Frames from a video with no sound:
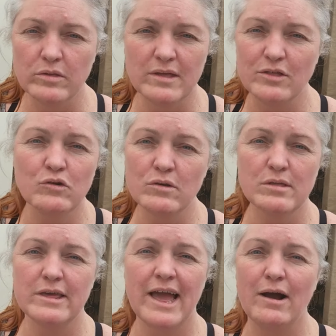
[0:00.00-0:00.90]
So I don't
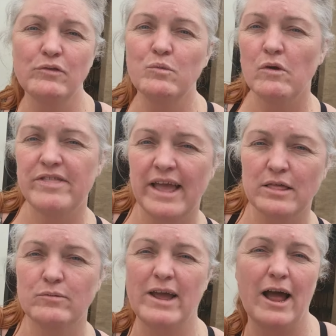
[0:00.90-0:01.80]
see how the one
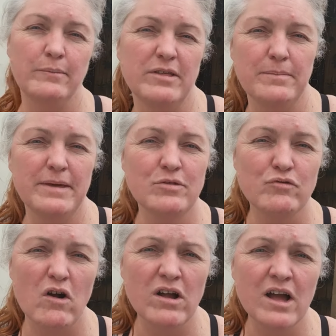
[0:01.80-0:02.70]
next to it helps it be
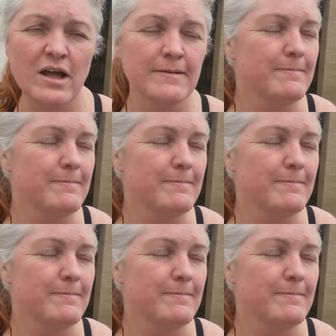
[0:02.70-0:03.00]
stronger.